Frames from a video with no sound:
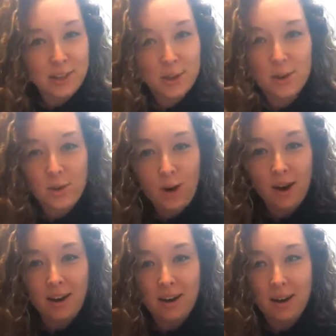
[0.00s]
you
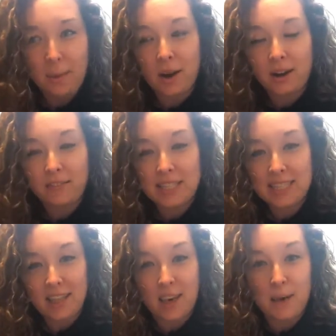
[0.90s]
are a part of this
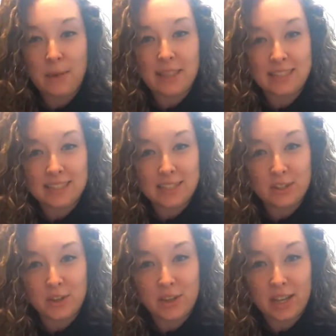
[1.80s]
club and this
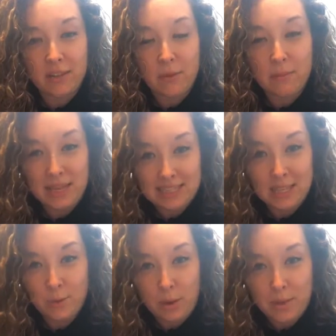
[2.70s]
sisterhood of
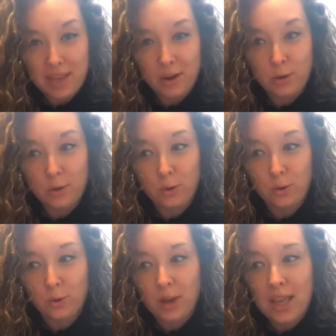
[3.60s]
amazing women
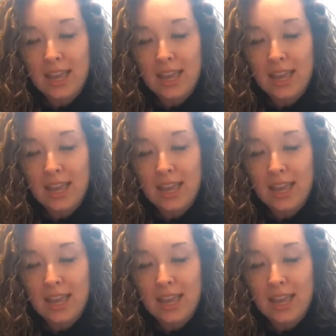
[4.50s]
who